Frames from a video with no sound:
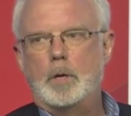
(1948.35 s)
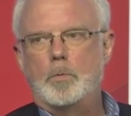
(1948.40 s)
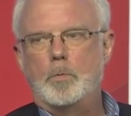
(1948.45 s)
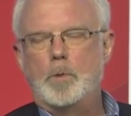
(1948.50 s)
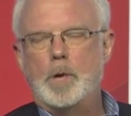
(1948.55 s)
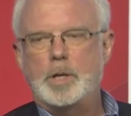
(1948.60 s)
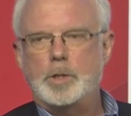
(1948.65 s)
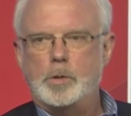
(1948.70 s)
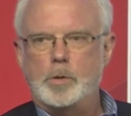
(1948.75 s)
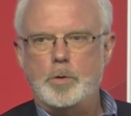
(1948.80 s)

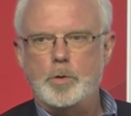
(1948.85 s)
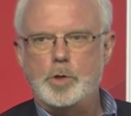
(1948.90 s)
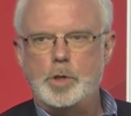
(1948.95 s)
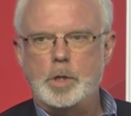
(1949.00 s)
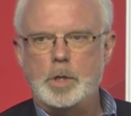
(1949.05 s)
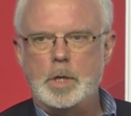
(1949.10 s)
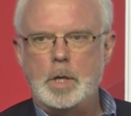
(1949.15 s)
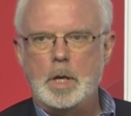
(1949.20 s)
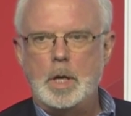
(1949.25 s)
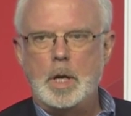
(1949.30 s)

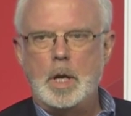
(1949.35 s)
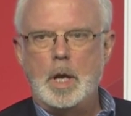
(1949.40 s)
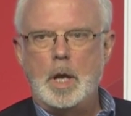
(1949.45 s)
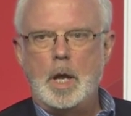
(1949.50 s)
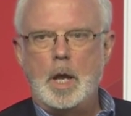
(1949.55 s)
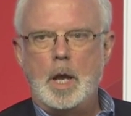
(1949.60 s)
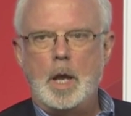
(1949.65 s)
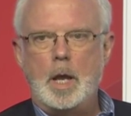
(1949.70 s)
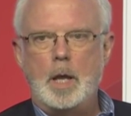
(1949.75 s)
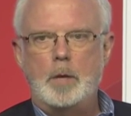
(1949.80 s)
resolution,
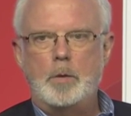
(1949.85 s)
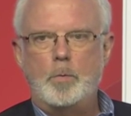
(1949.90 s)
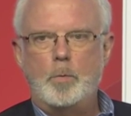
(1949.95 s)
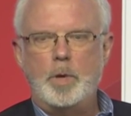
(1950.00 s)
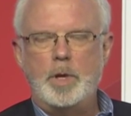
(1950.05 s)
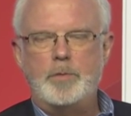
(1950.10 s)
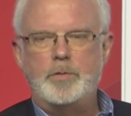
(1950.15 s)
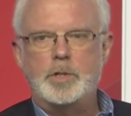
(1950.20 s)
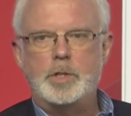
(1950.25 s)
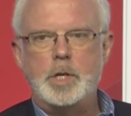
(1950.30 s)
and
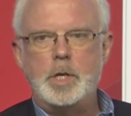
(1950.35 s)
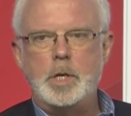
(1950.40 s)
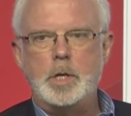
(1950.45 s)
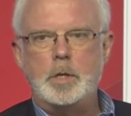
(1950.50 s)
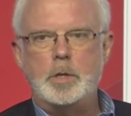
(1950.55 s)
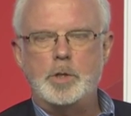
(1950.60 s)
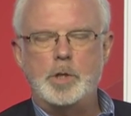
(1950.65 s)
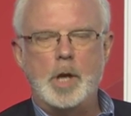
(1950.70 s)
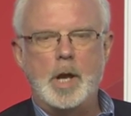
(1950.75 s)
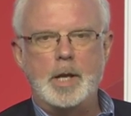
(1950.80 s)
we've
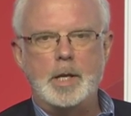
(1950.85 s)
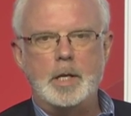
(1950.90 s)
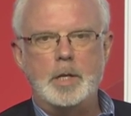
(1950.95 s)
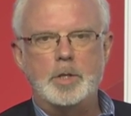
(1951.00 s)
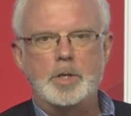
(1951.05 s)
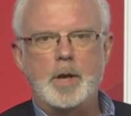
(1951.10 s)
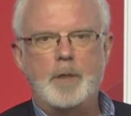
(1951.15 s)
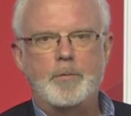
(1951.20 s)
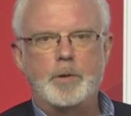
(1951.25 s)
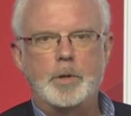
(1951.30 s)
seen
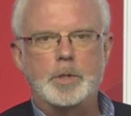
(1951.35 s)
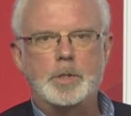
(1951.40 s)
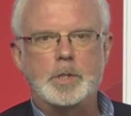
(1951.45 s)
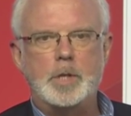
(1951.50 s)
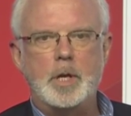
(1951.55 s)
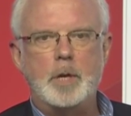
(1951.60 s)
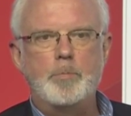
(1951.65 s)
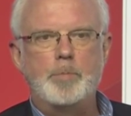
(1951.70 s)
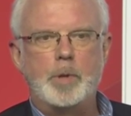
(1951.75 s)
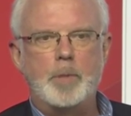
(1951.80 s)
Chinese efforts
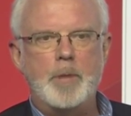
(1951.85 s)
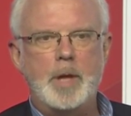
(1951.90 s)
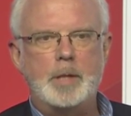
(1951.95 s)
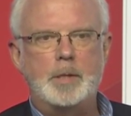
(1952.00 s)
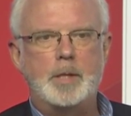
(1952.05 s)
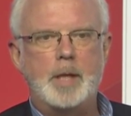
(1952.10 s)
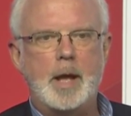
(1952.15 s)
to implement